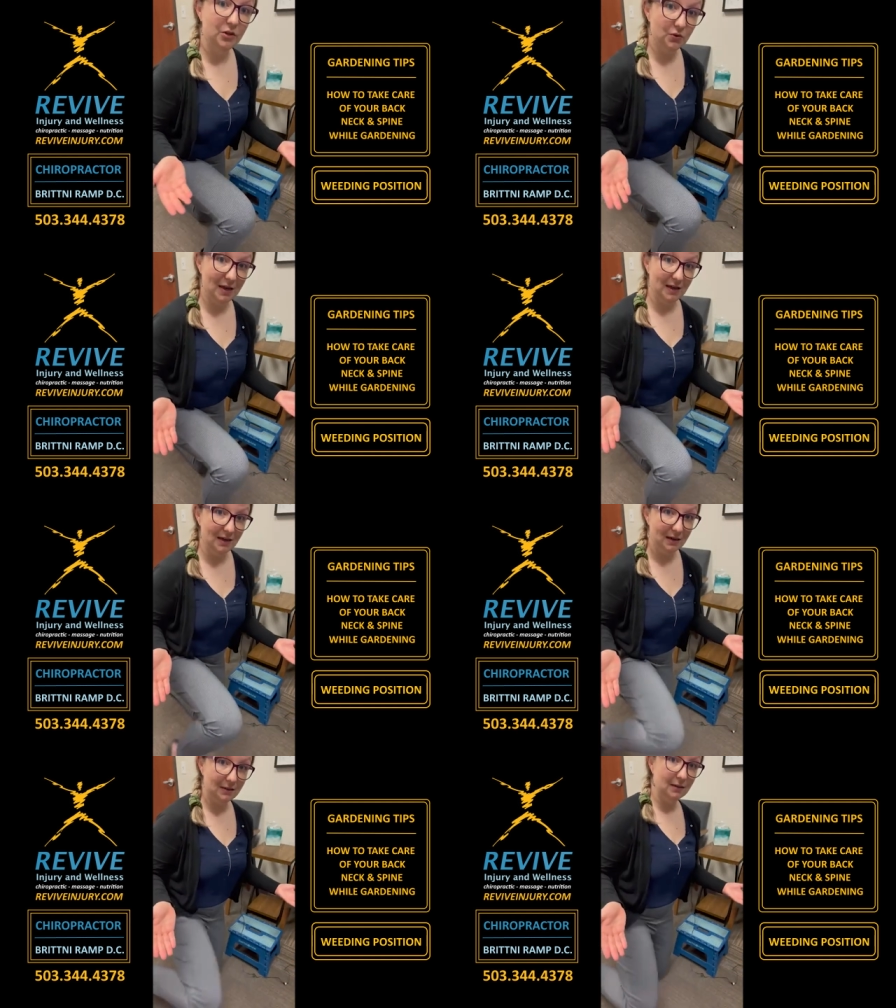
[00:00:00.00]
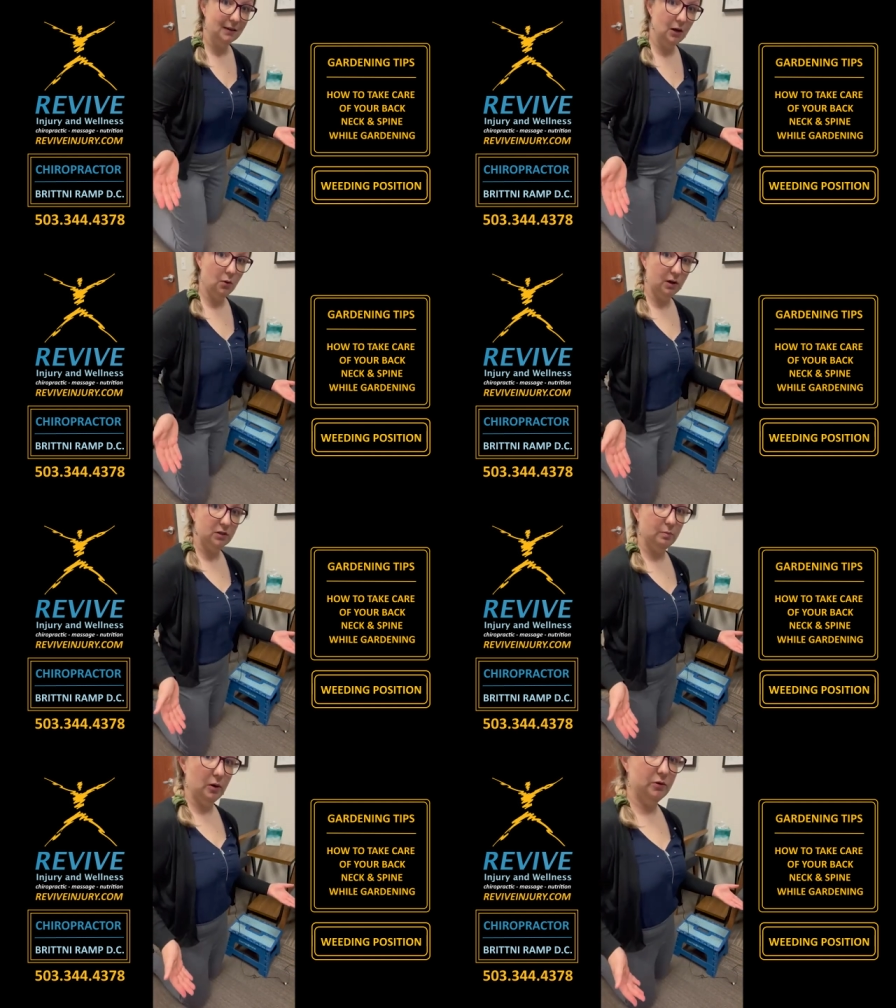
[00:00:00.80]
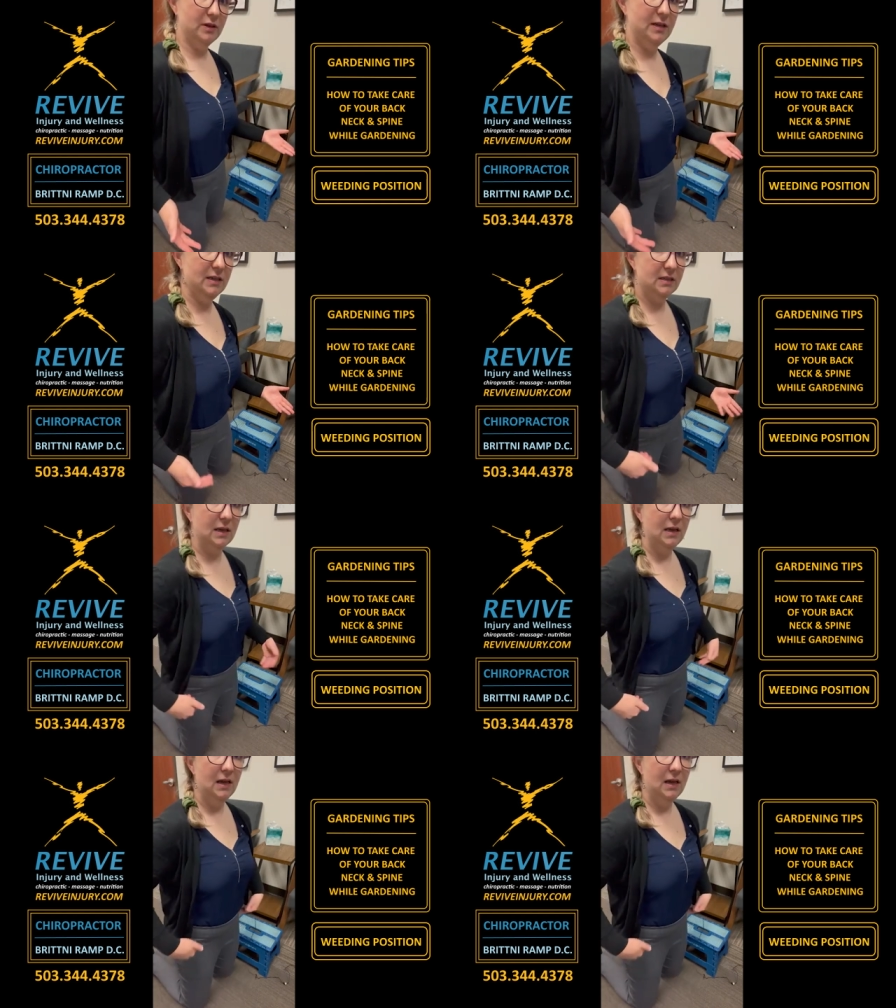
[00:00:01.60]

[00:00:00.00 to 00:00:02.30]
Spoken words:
you can go onto both knees.